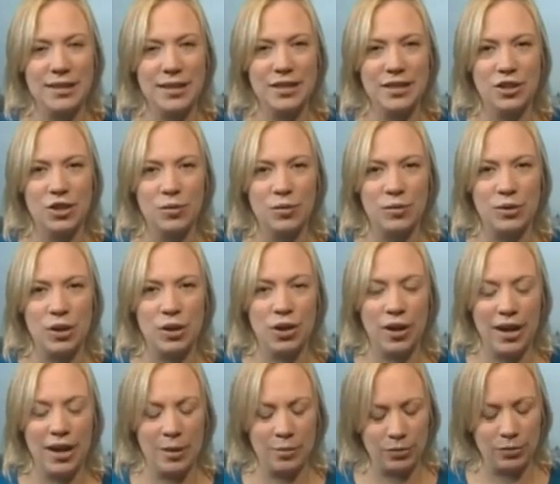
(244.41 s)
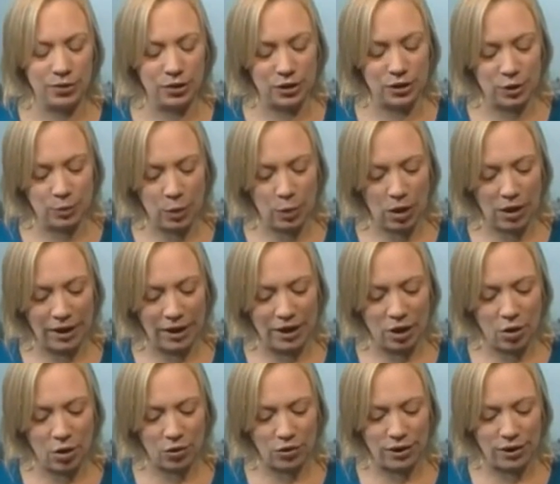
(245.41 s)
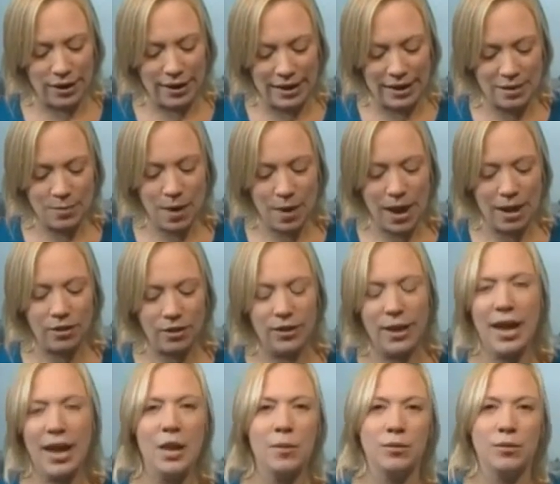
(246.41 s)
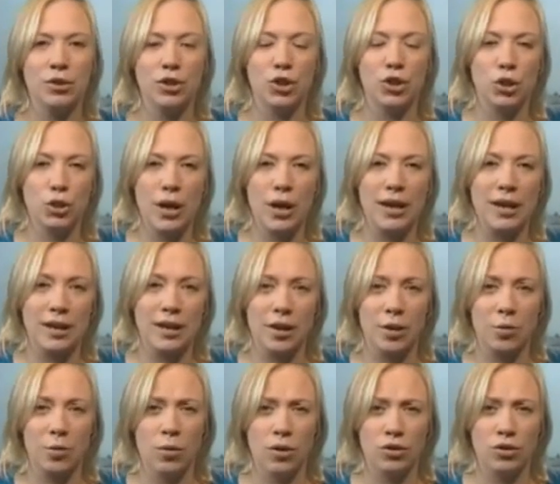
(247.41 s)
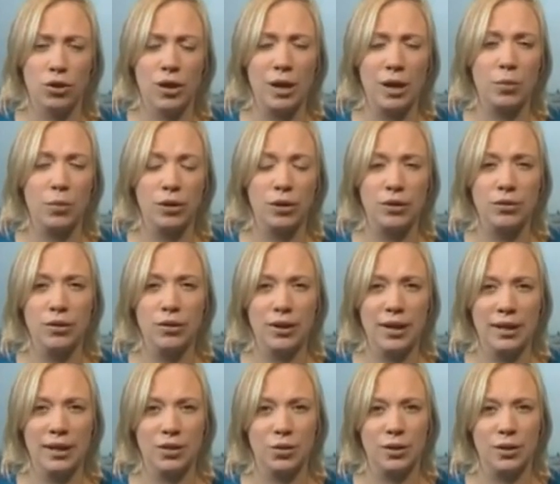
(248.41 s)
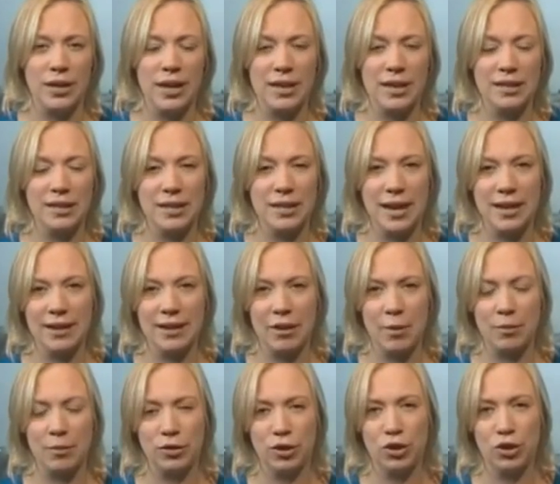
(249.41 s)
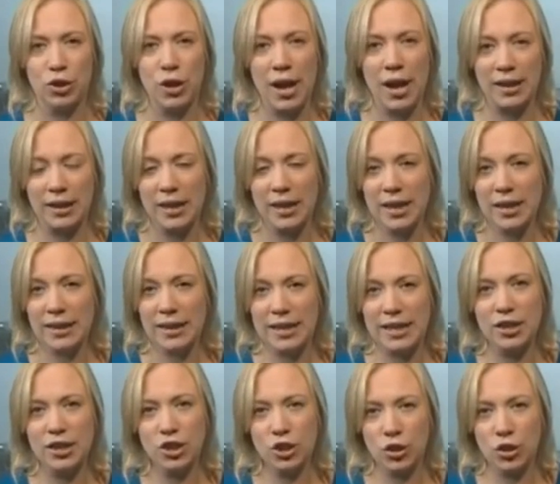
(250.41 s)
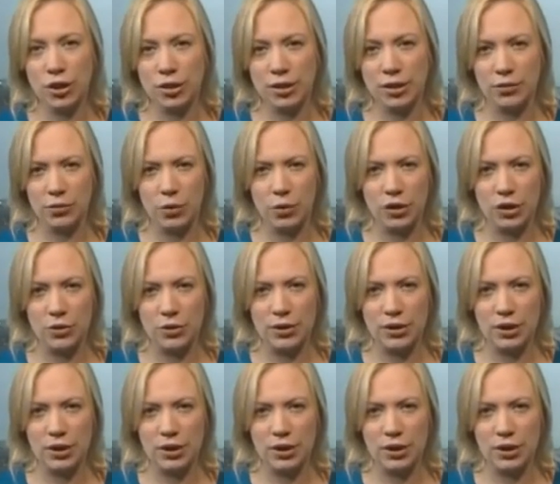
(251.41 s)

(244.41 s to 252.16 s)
systems are able to spy on email, they're able to track, uh, track what you look at on the internet, they're able to track keystrokes of what you